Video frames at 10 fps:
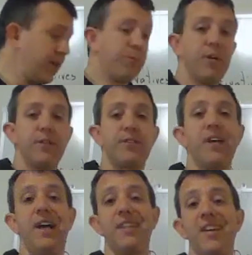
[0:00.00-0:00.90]
value
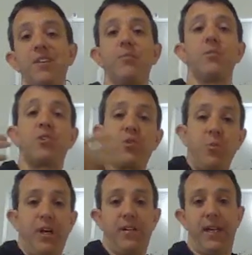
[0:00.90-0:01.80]
was, and then you would
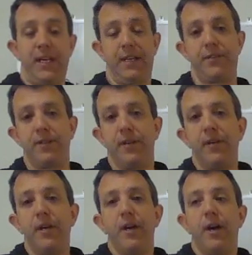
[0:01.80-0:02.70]
square that answer.
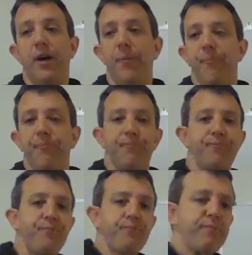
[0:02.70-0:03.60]
Um,
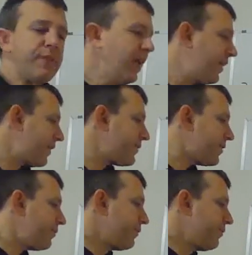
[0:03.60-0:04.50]
and that's
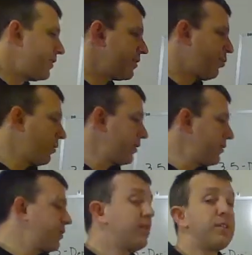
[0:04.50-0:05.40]
going to be really
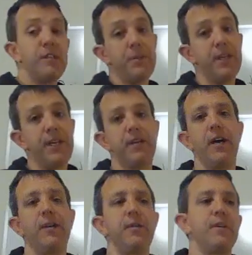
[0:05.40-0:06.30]
important a little bit later
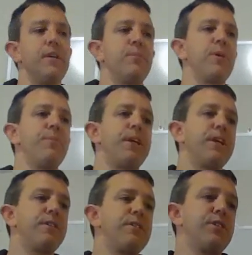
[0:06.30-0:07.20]
on and when we
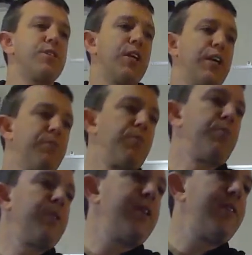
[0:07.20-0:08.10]
get into the chain rule